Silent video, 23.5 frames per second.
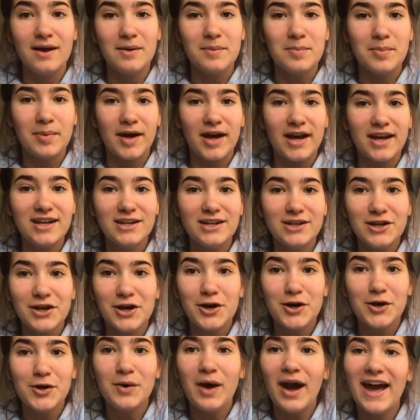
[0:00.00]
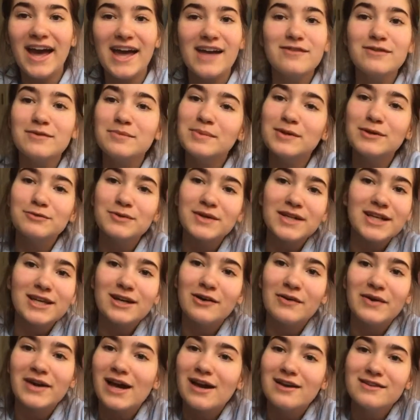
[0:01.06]
But, you know, I haven't been really
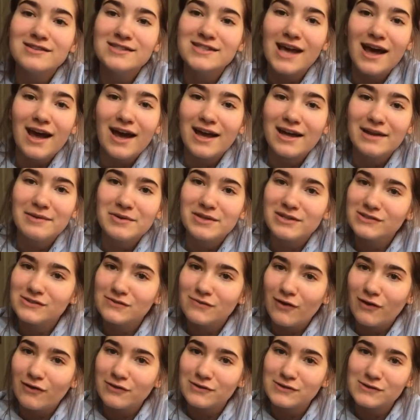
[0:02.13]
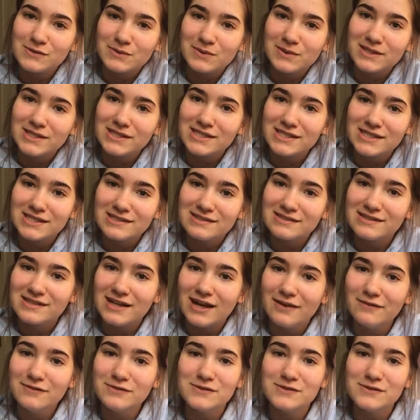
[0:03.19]
going outside because of all this quarantine stuff,